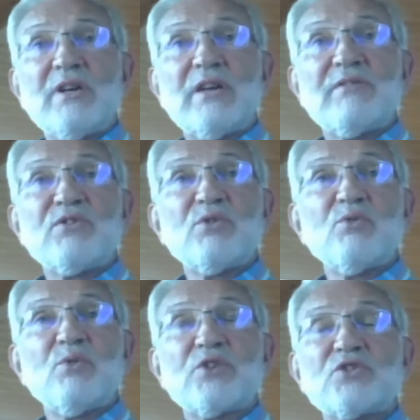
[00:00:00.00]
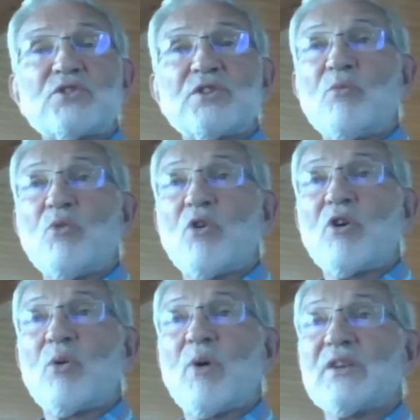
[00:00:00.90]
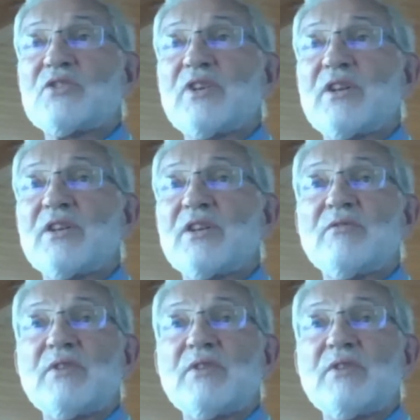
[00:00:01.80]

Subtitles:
if you wish to know more, why send a